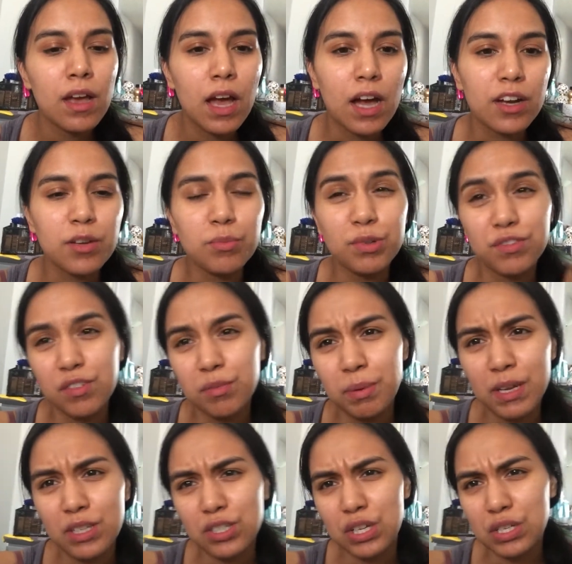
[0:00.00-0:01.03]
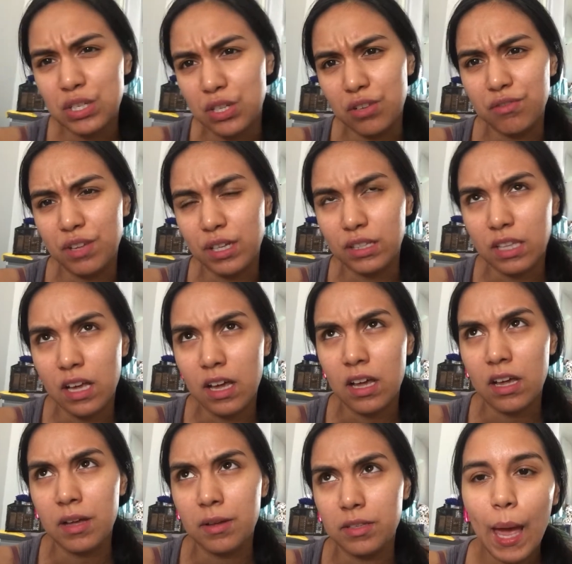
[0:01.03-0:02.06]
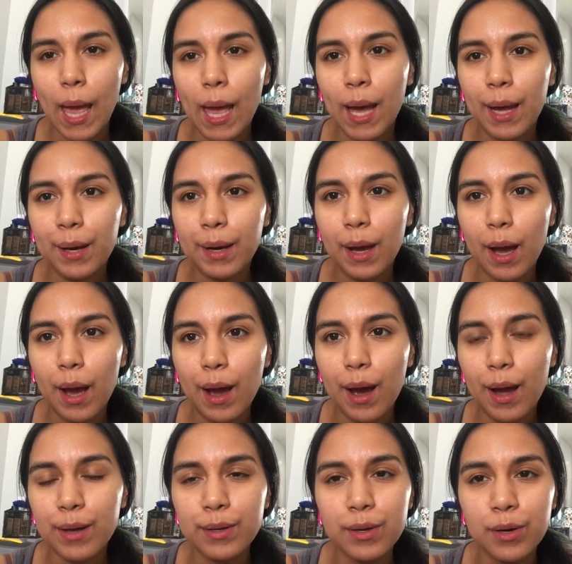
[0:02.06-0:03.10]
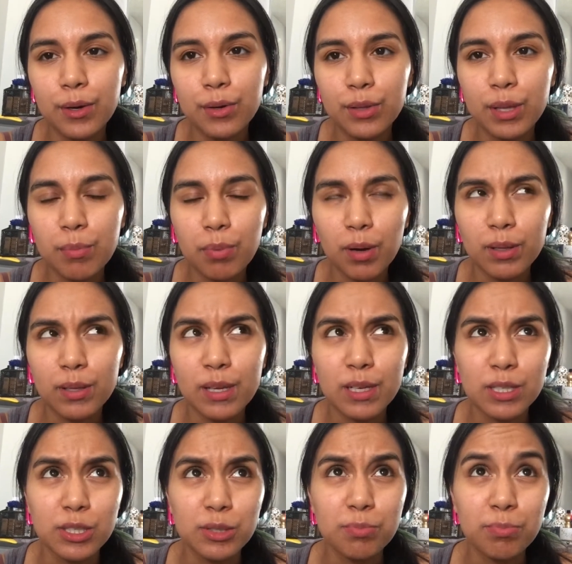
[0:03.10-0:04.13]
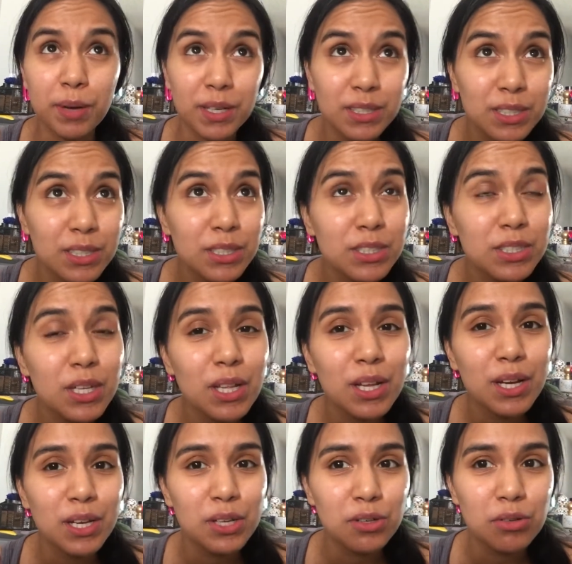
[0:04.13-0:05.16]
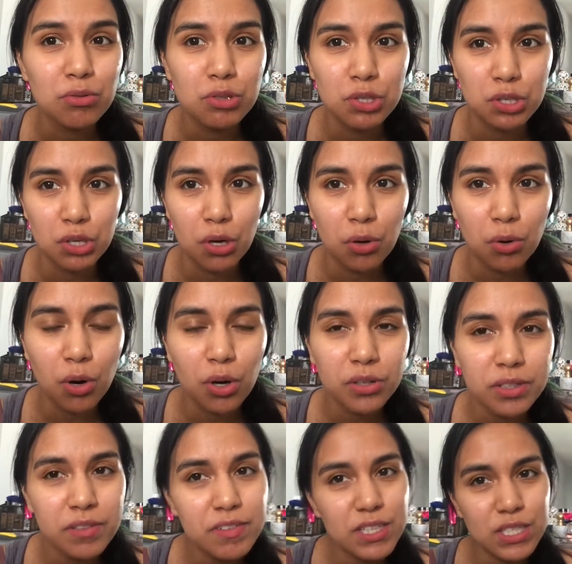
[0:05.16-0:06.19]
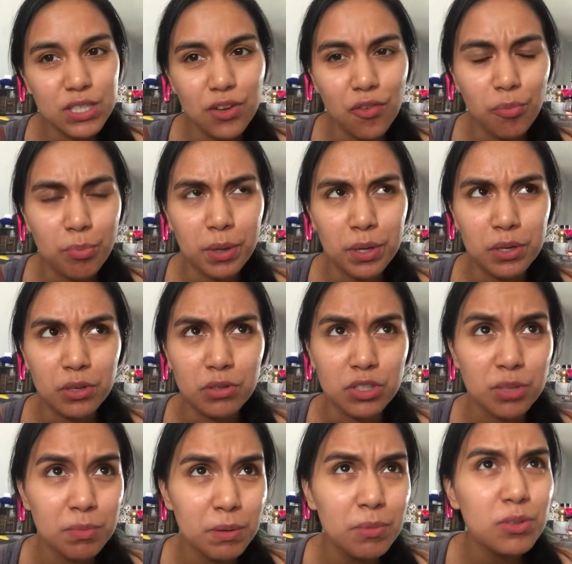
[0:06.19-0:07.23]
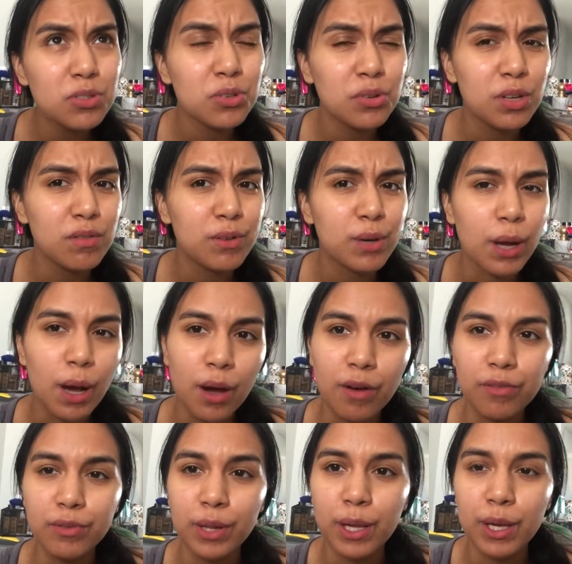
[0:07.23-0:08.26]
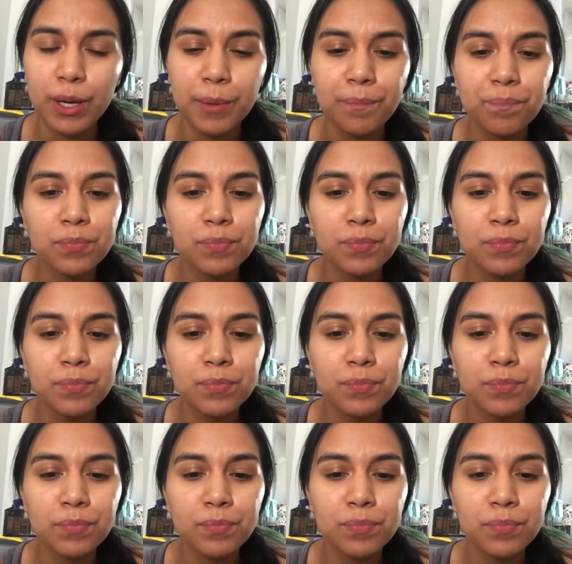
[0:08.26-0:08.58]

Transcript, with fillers: how to move a patient and stuff like that and i know they probably expect us to, like you know to know all of these stuff but you know some people don't even have like